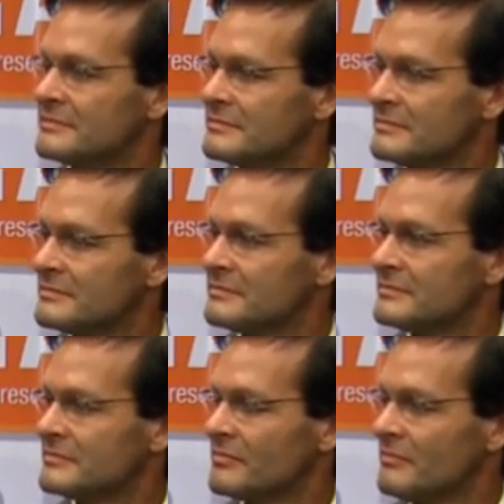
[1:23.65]

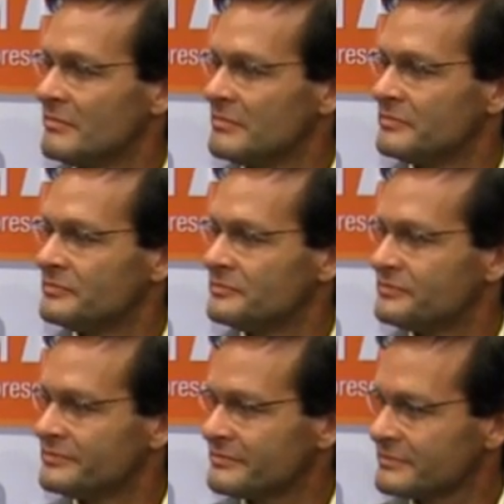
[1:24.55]

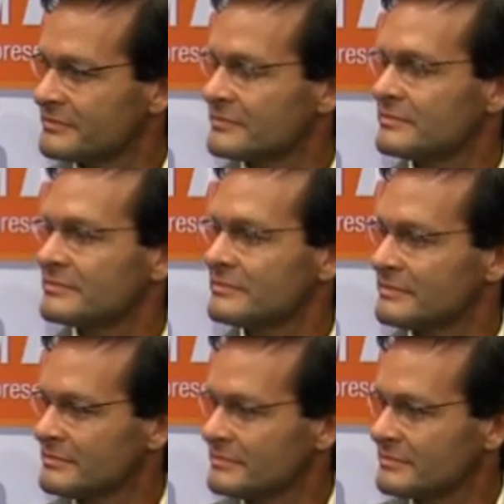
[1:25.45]

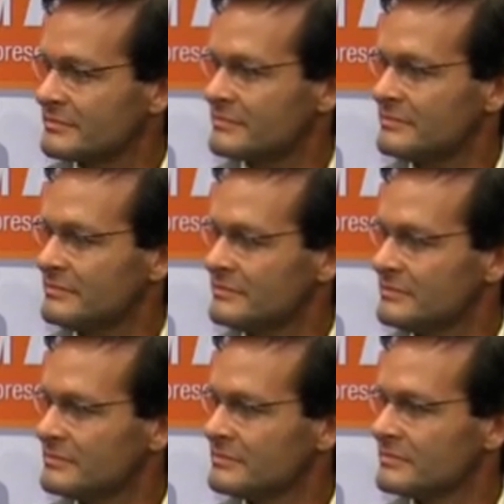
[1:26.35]

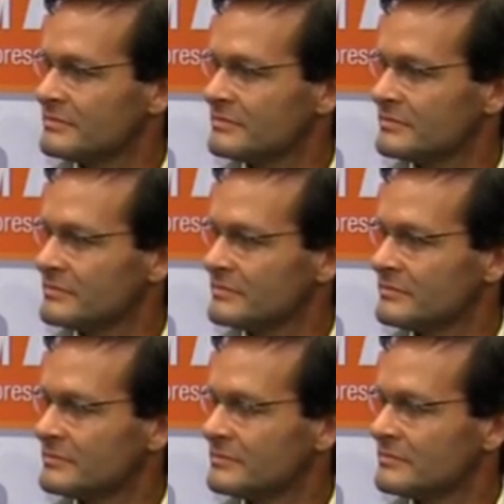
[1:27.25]

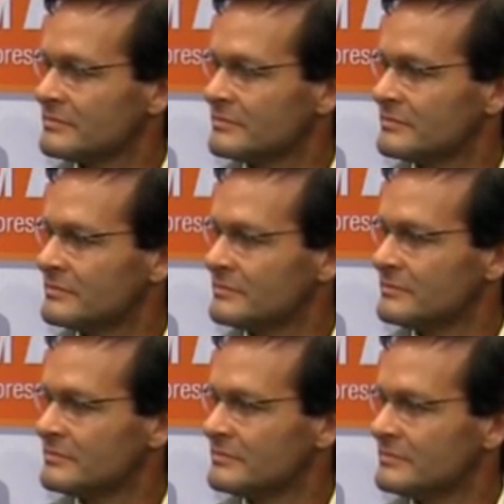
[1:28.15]

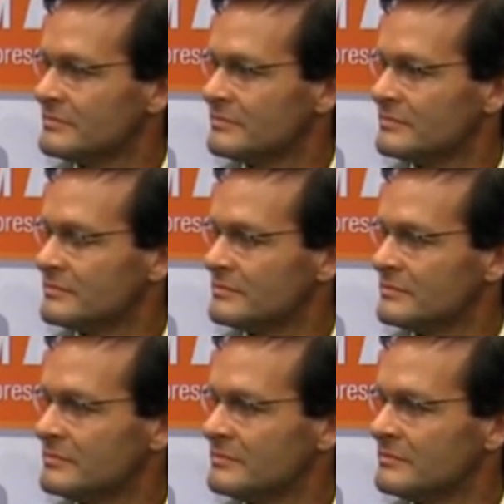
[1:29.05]

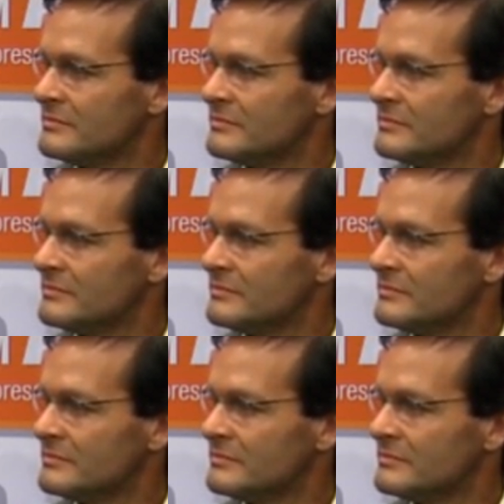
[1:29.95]
The person shown says nothing.